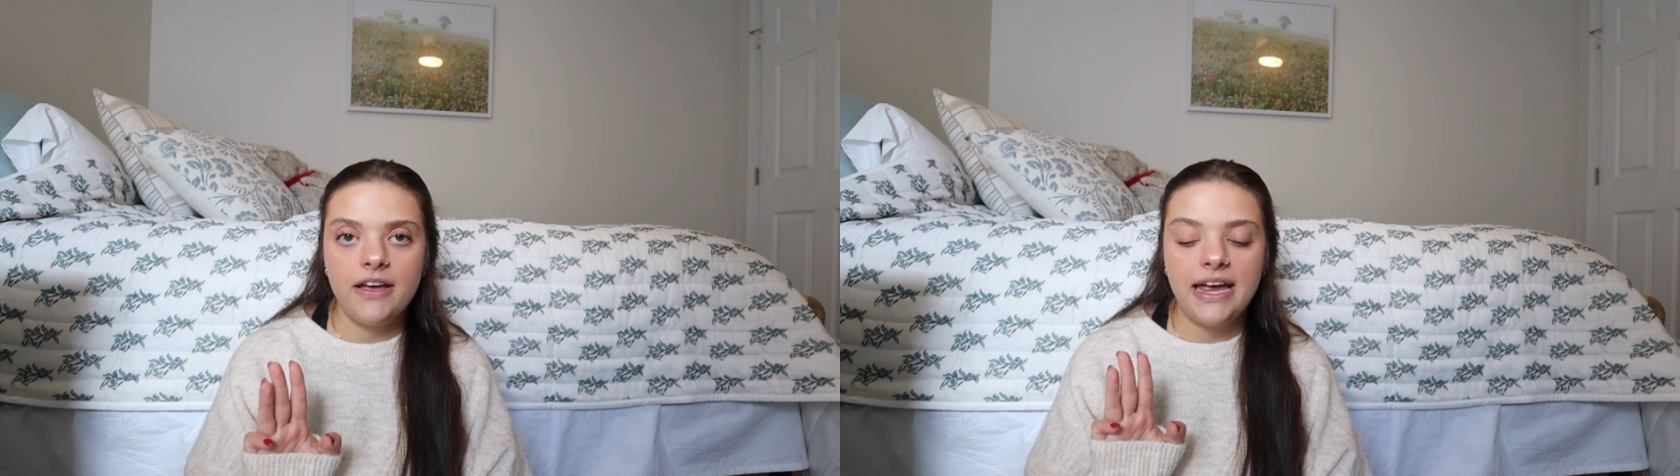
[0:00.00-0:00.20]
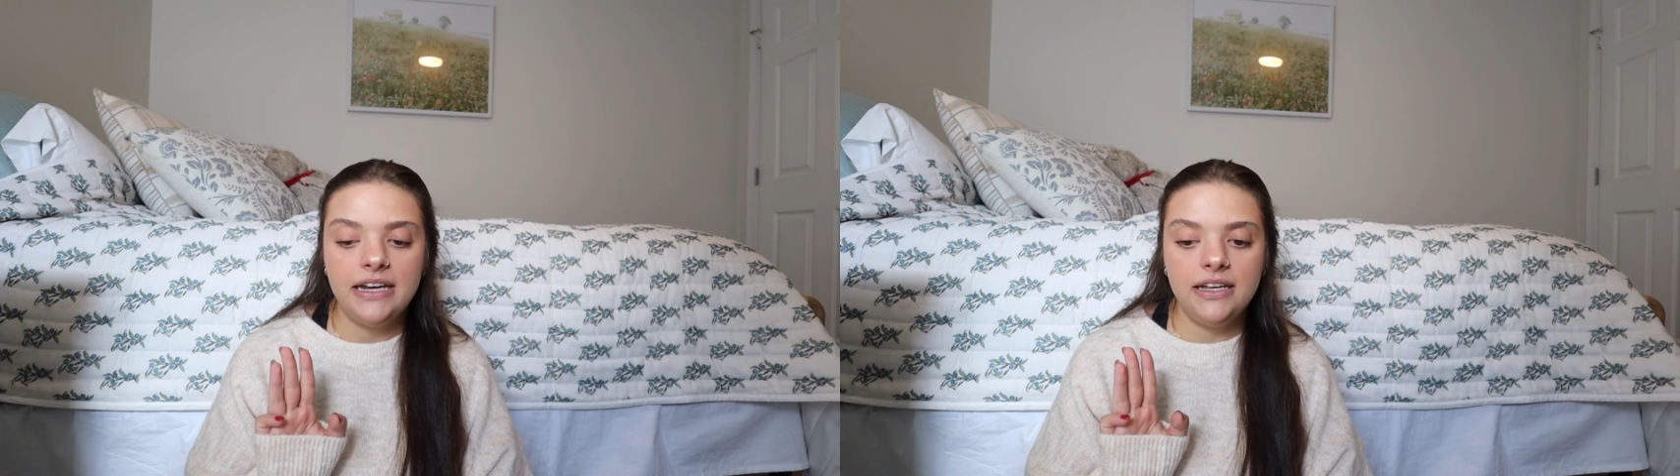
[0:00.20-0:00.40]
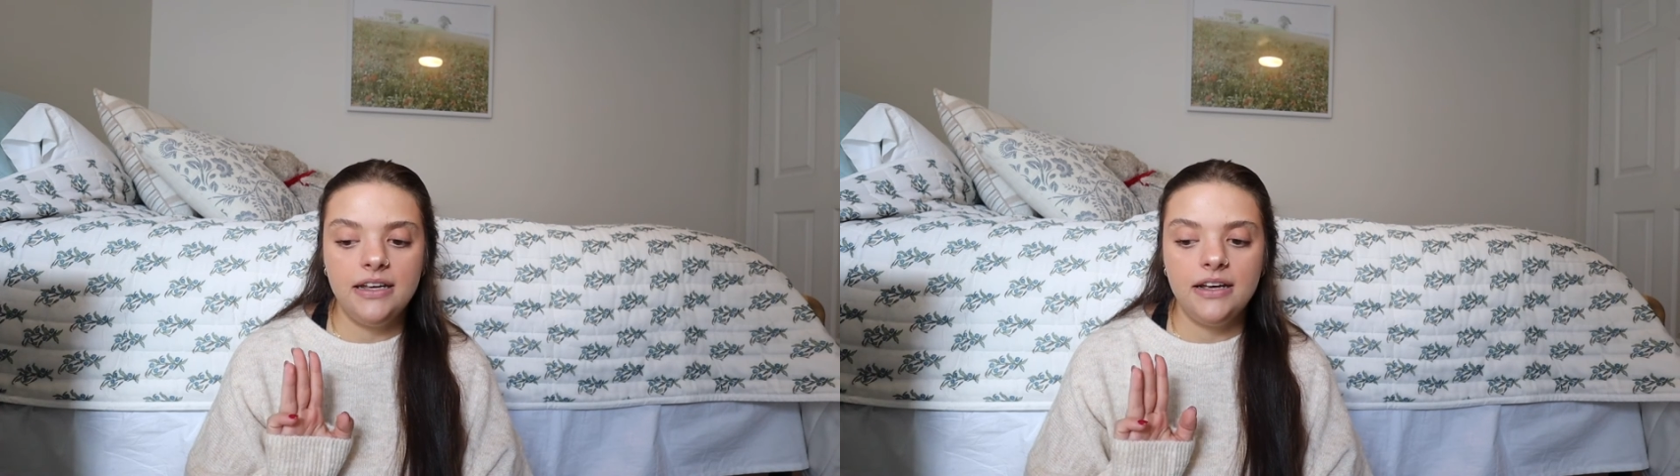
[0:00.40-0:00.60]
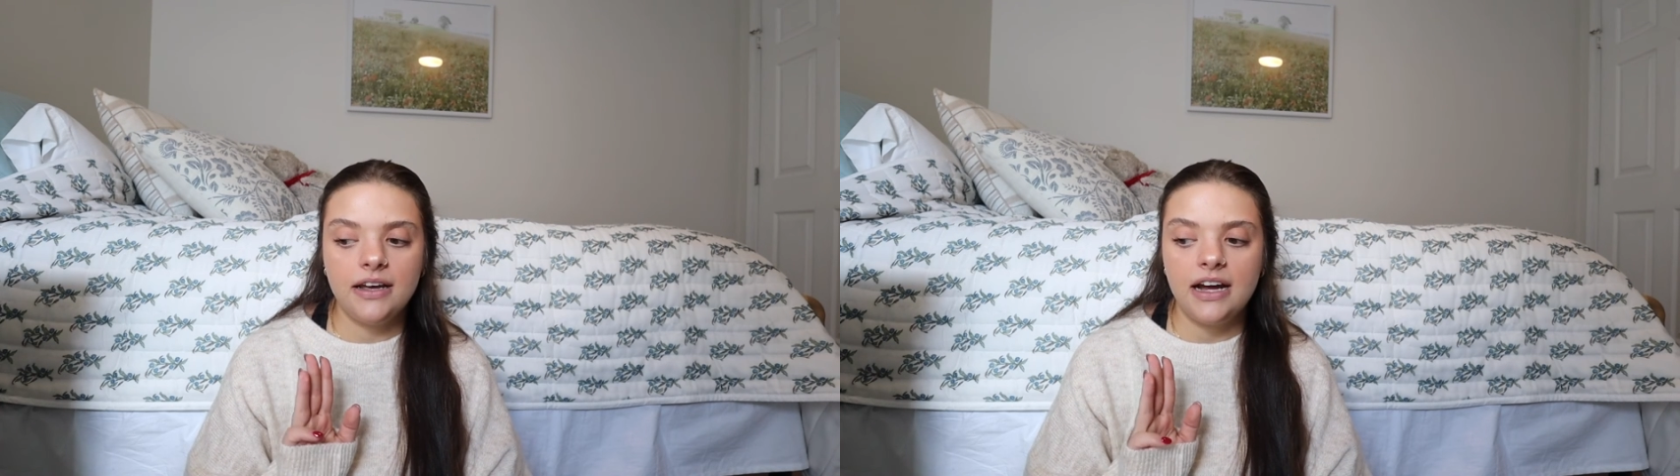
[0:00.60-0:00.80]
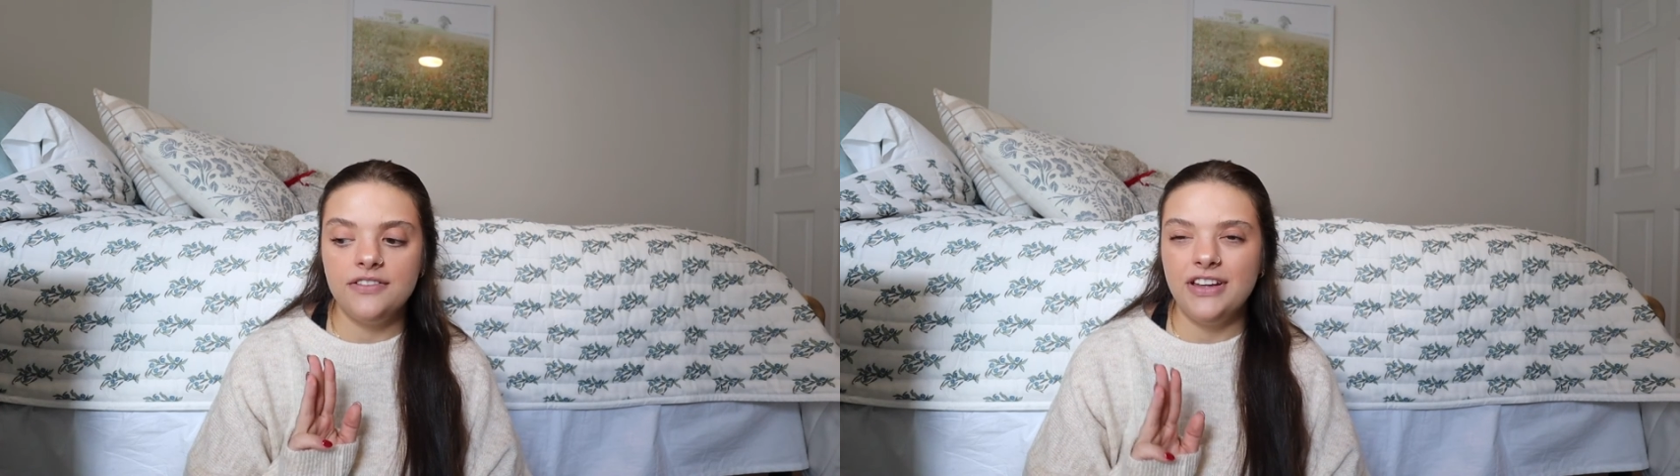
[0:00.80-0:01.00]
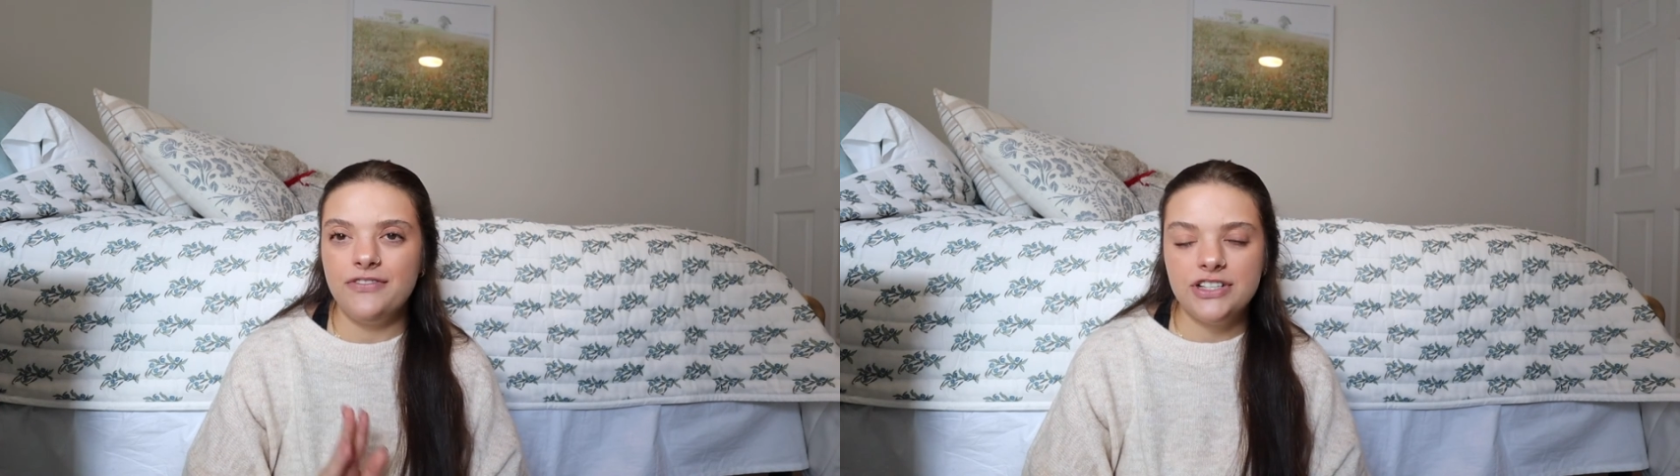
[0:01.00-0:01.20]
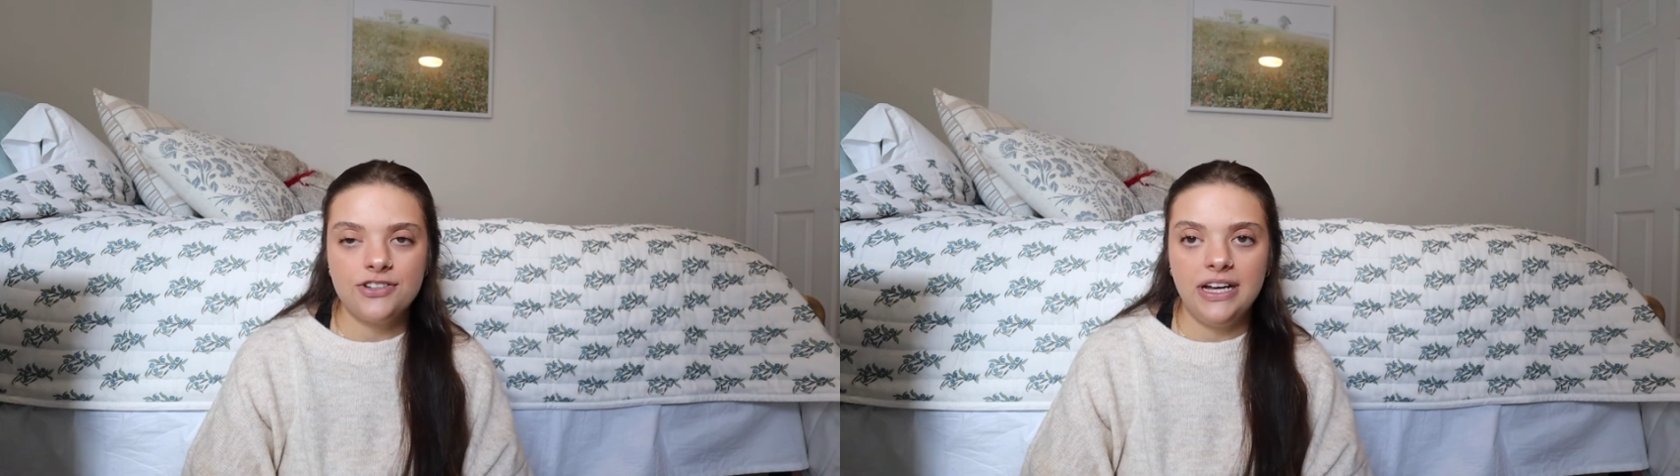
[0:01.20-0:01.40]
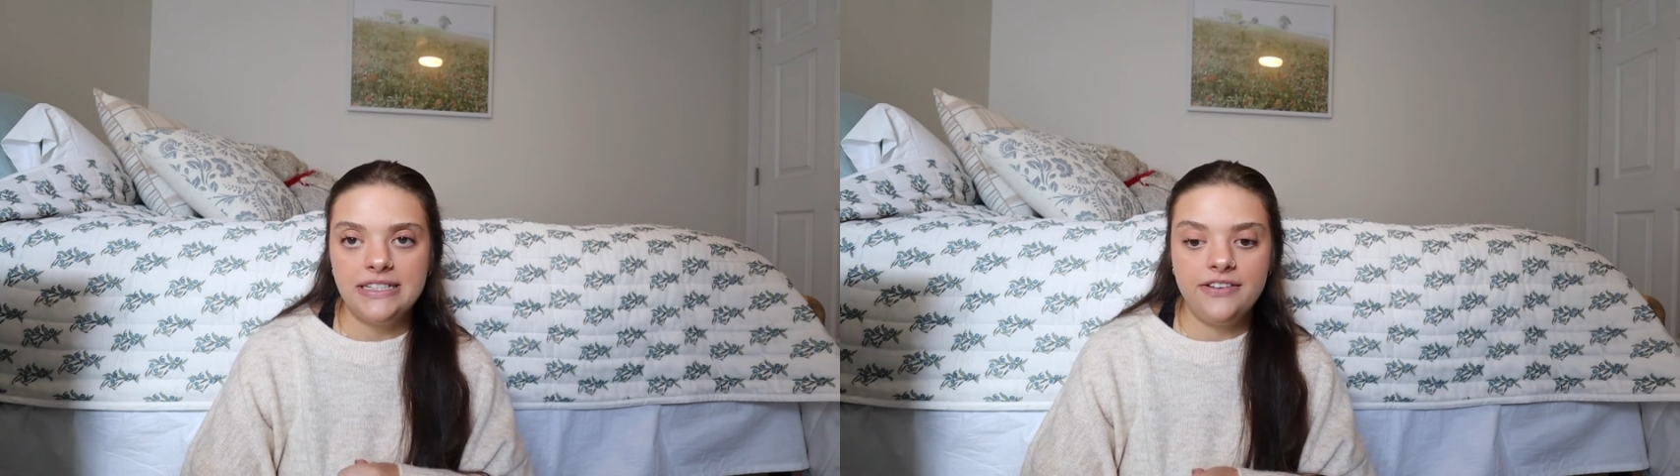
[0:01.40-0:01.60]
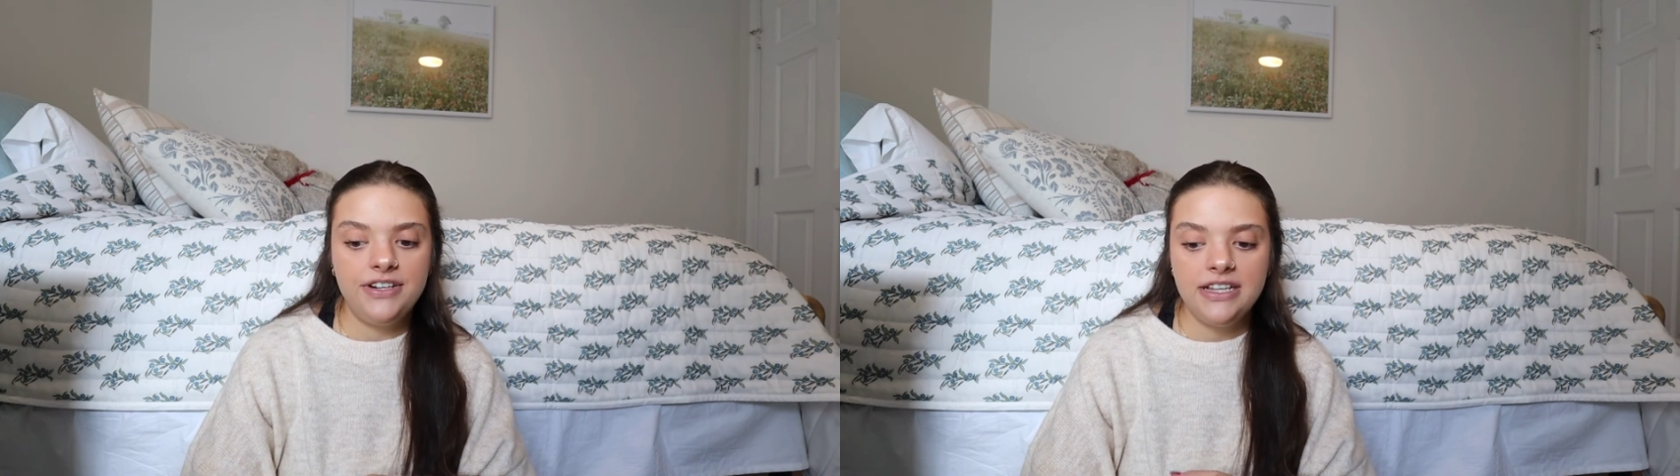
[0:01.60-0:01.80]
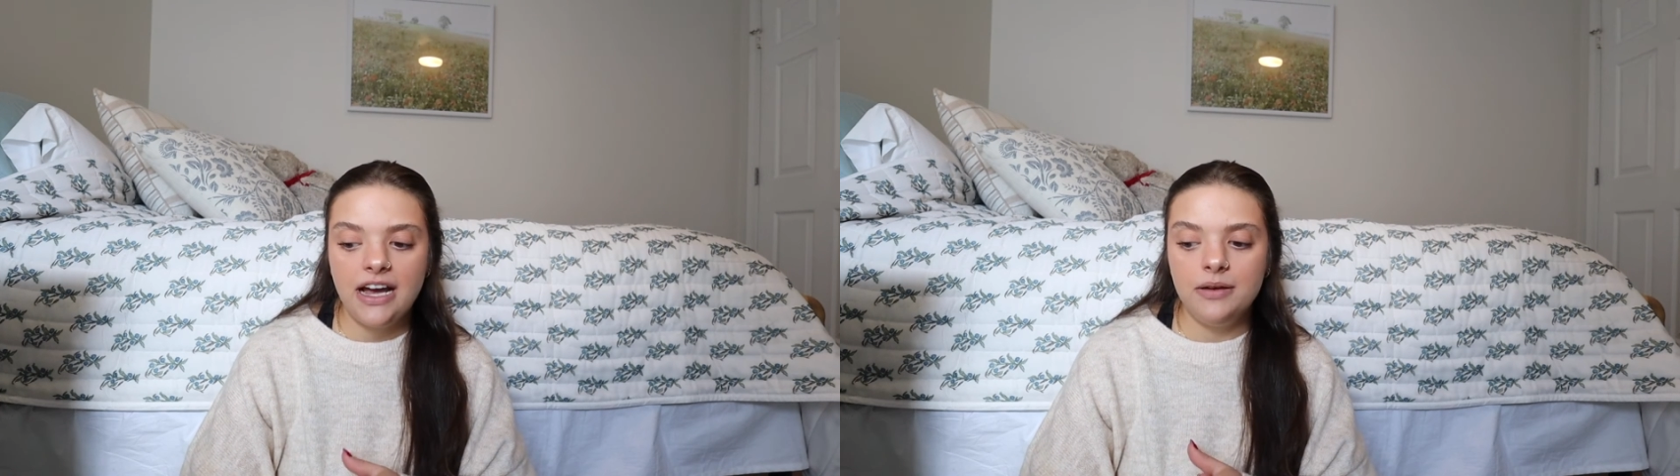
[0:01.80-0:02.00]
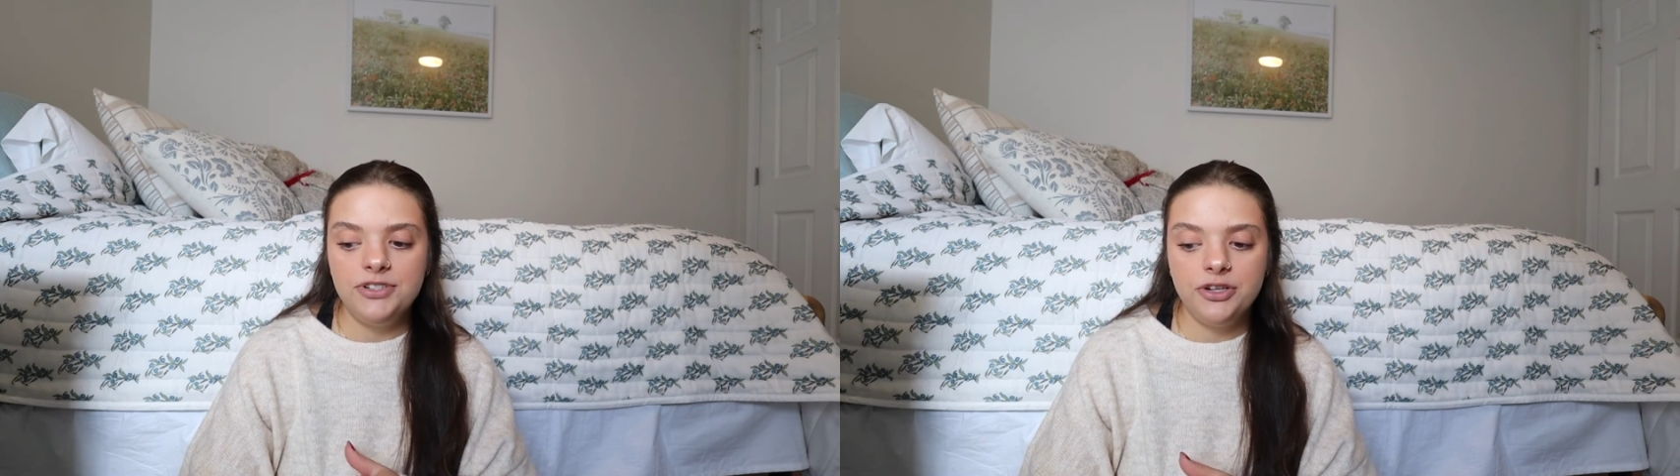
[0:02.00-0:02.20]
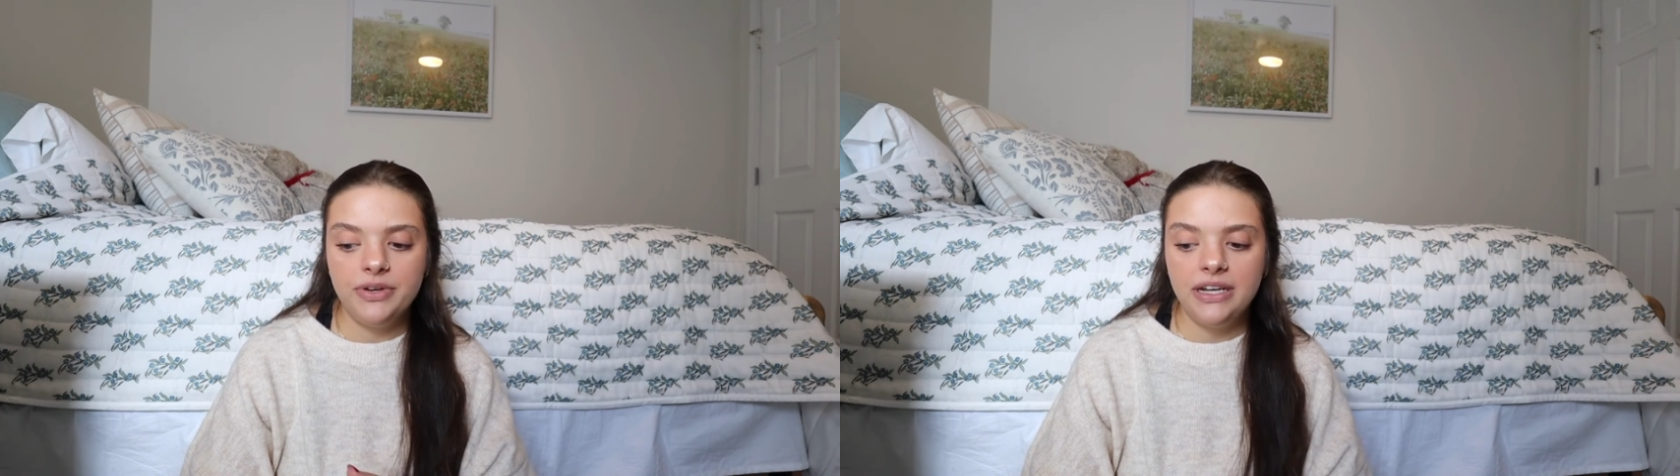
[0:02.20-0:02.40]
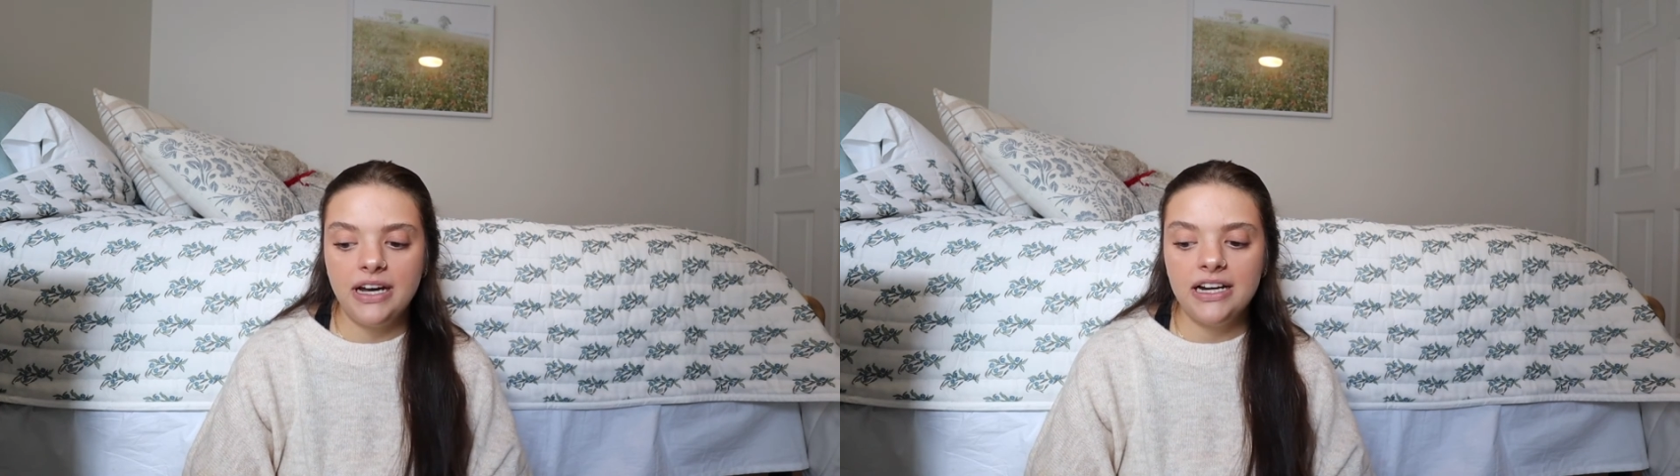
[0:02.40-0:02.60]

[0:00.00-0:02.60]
any kind of like physical activity that I'm doing,